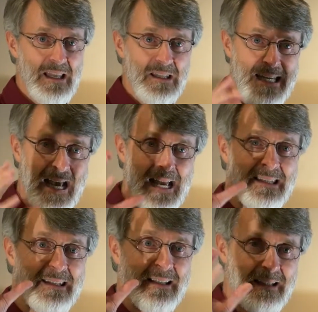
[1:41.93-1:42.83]

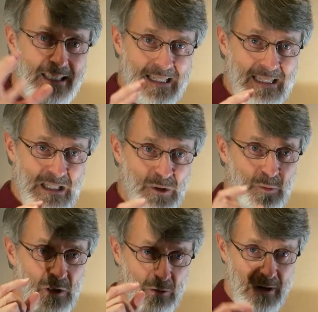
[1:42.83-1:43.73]
10 kings
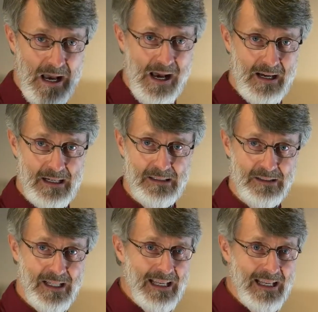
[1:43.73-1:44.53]
will arise.